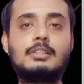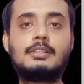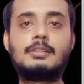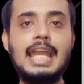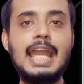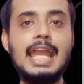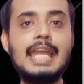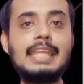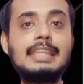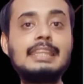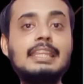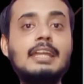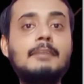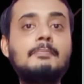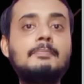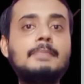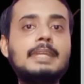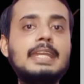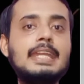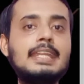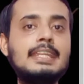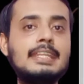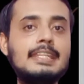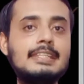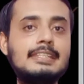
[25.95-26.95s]
And the
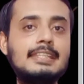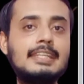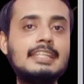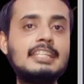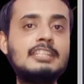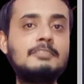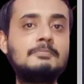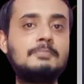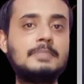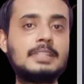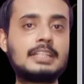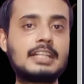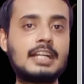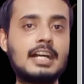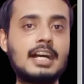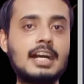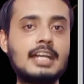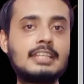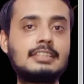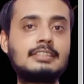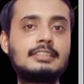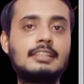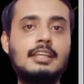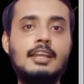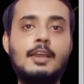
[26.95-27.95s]
main reason is
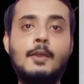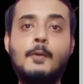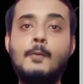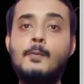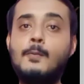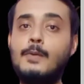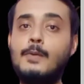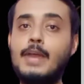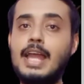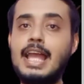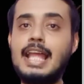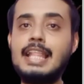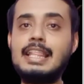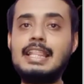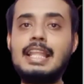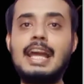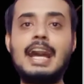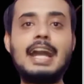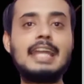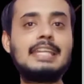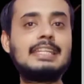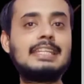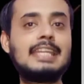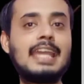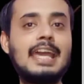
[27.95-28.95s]
because, well,
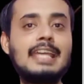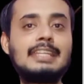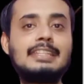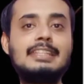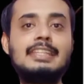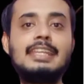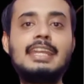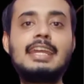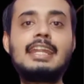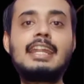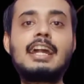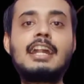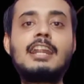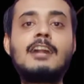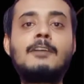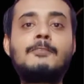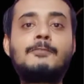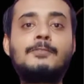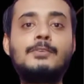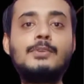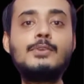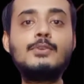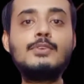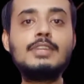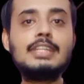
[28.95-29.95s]
I guess there are a
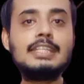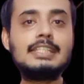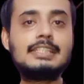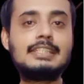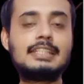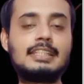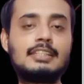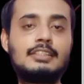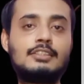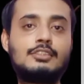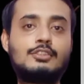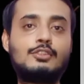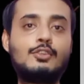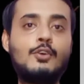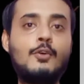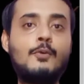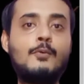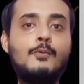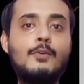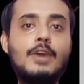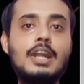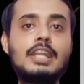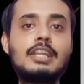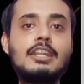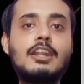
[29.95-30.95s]
few reasons. So
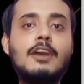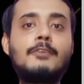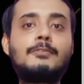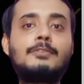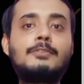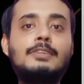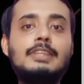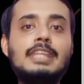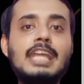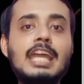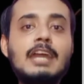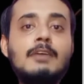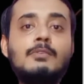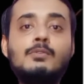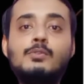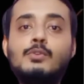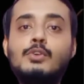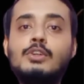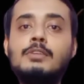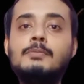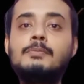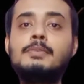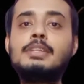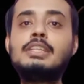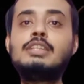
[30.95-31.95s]
one of them
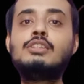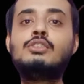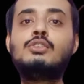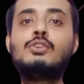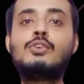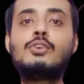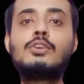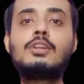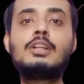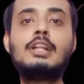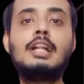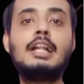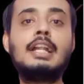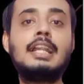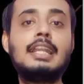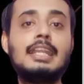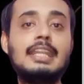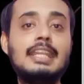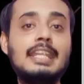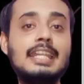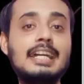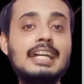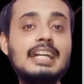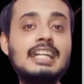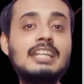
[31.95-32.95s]
would be your
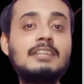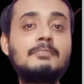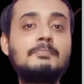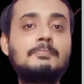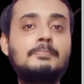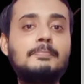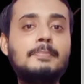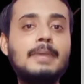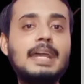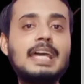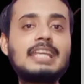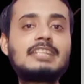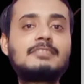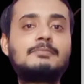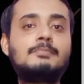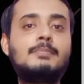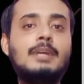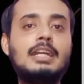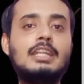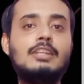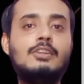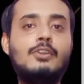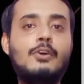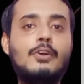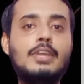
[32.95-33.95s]
learn best
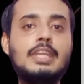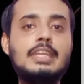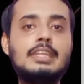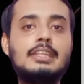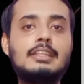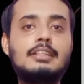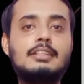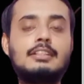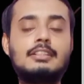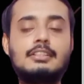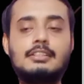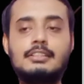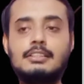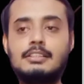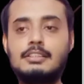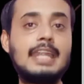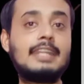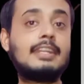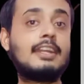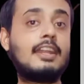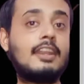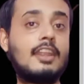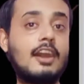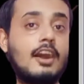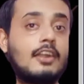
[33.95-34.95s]
by doing.
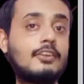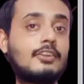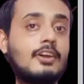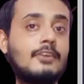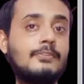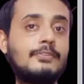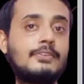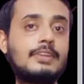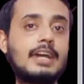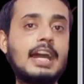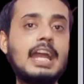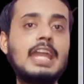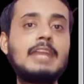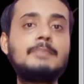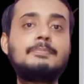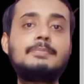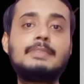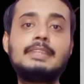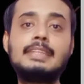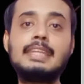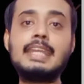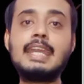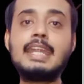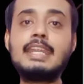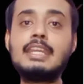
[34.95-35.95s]
And a lot of
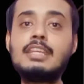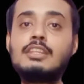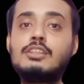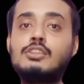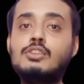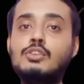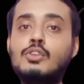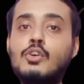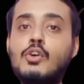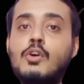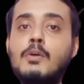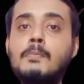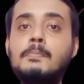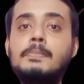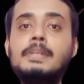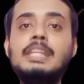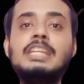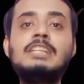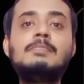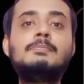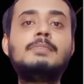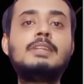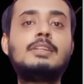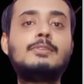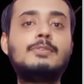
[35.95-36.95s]
time there is no
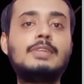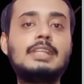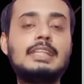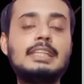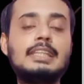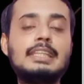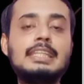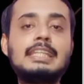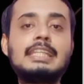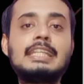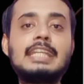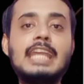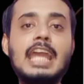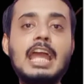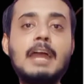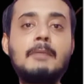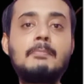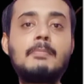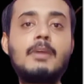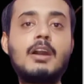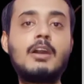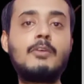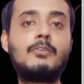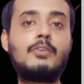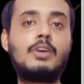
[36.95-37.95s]
bridge between the
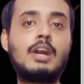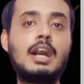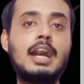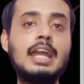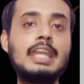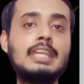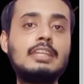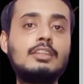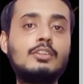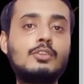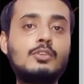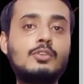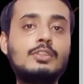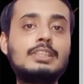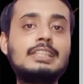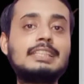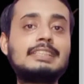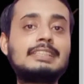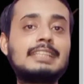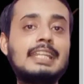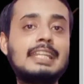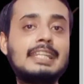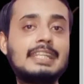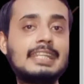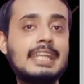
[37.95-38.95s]
gap of I know the
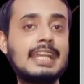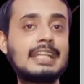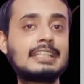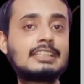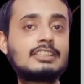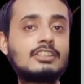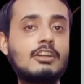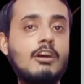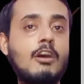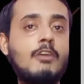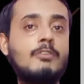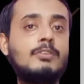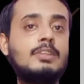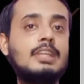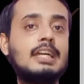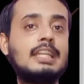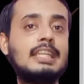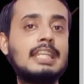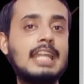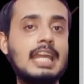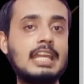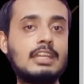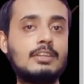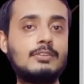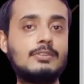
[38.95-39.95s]
syntax of the
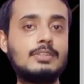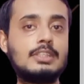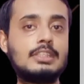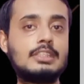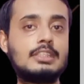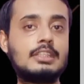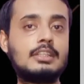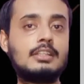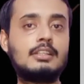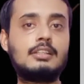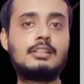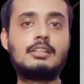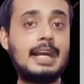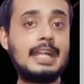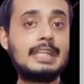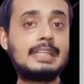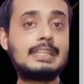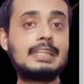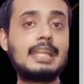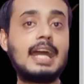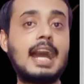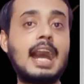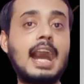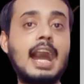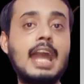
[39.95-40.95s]
language,
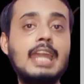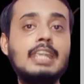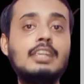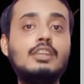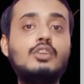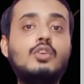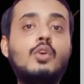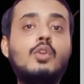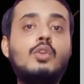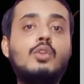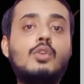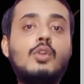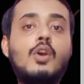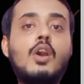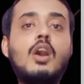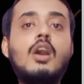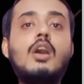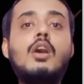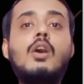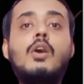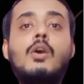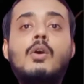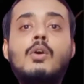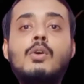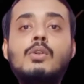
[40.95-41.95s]
but I don't
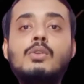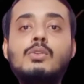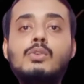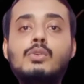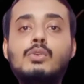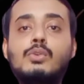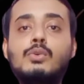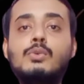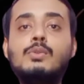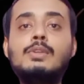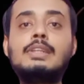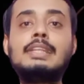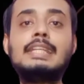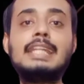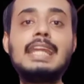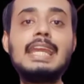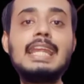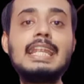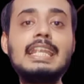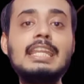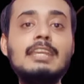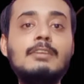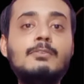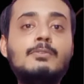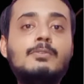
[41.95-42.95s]
know how to do
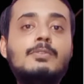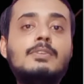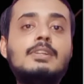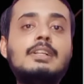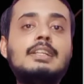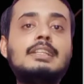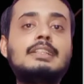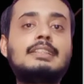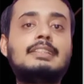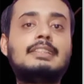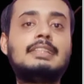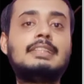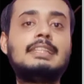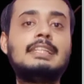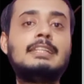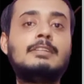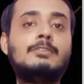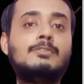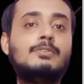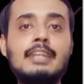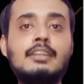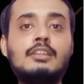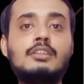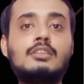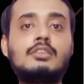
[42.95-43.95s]
really weird things.
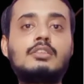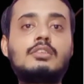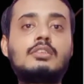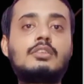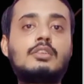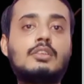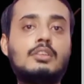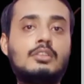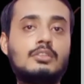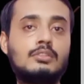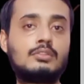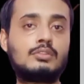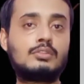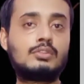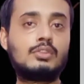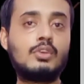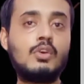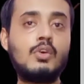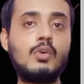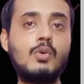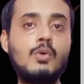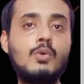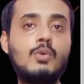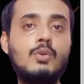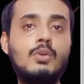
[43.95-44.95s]
And
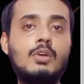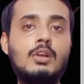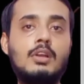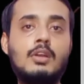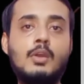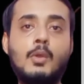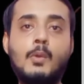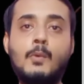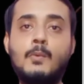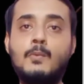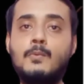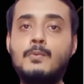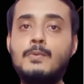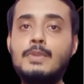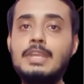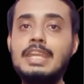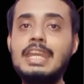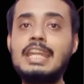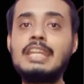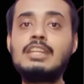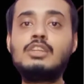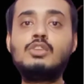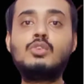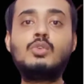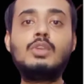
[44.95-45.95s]
so
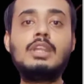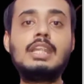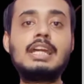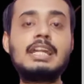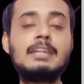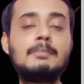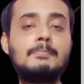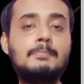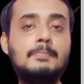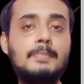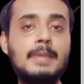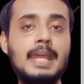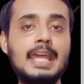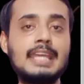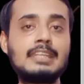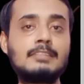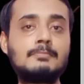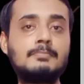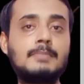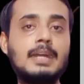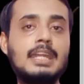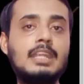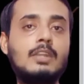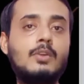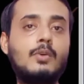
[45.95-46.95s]
where you learn
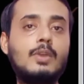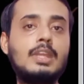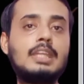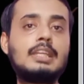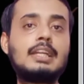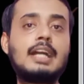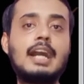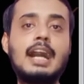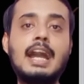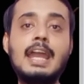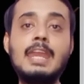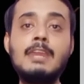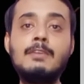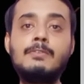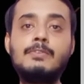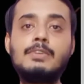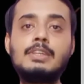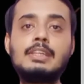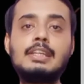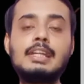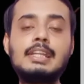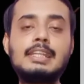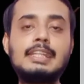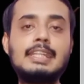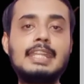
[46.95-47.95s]
best by doing, I
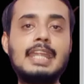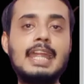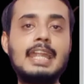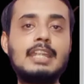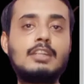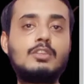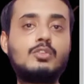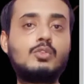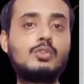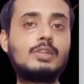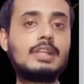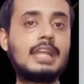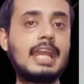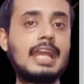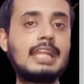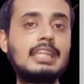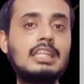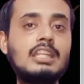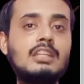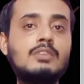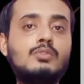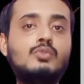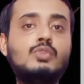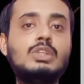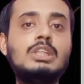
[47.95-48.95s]
figured that
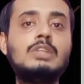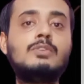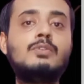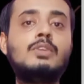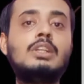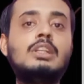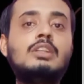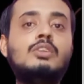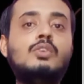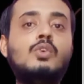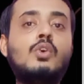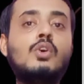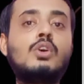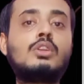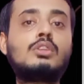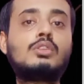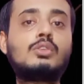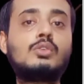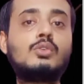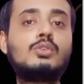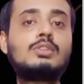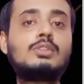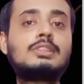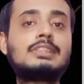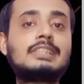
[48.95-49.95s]
together we will go
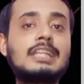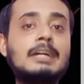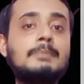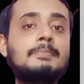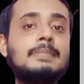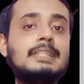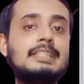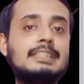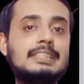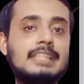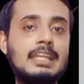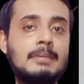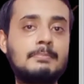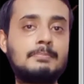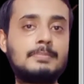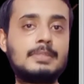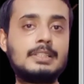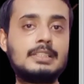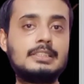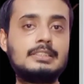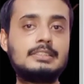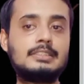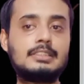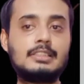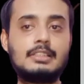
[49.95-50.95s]
through some
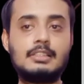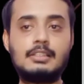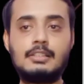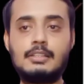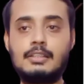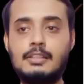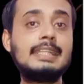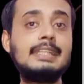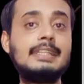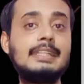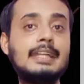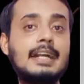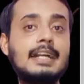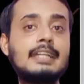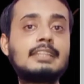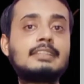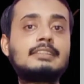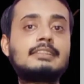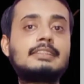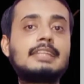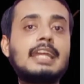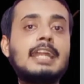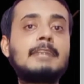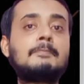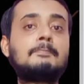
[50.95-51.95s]
examples. It
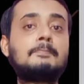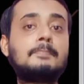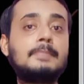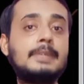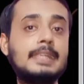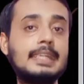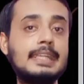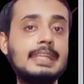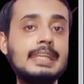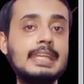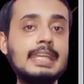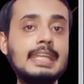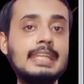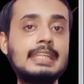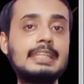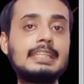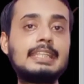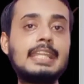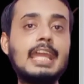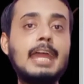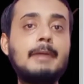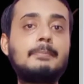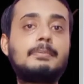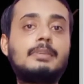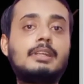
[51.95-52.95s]
does get pretty in
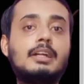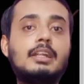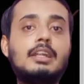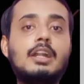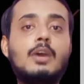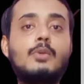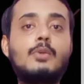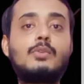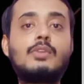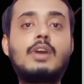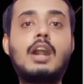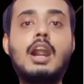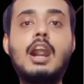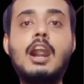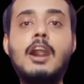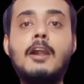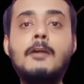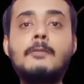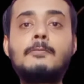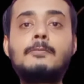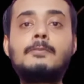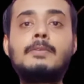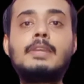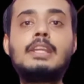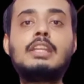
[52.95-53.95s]
depth around
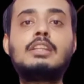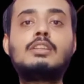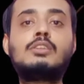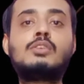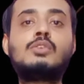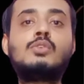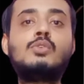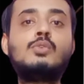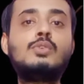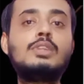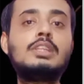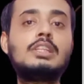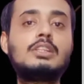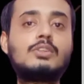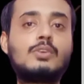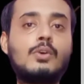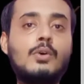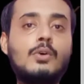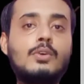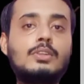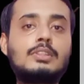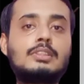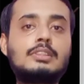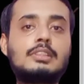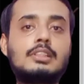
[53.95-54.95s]
halfway through the
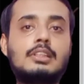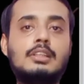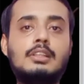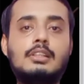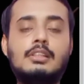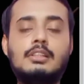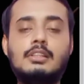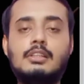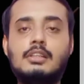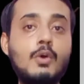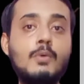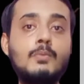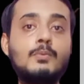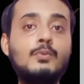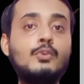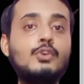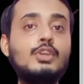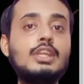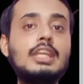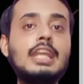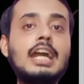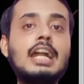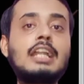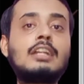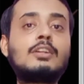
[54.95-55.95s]
course. So
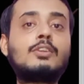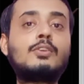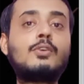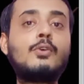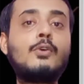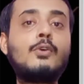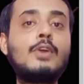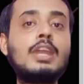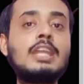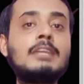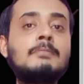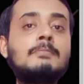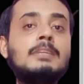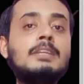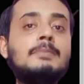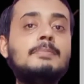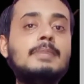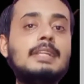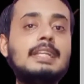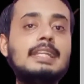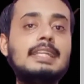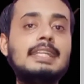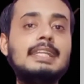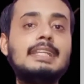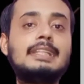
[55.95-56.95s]
we are going to be
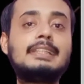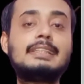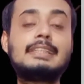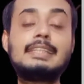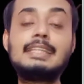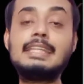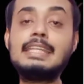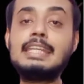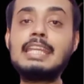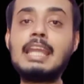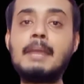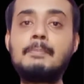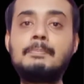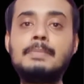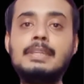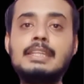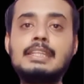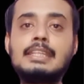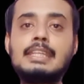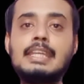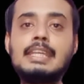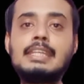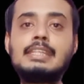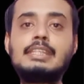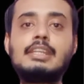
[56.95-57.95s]
building three
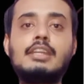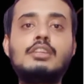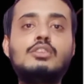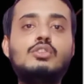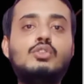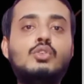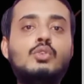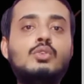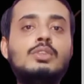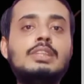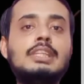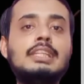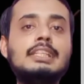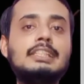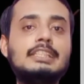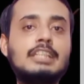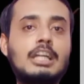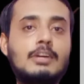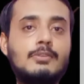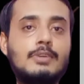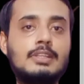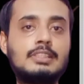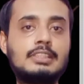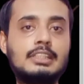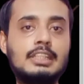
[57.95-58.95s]
applications using
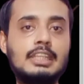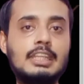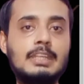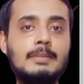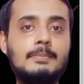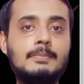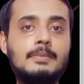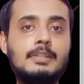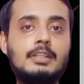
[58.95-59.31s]
JavaScript.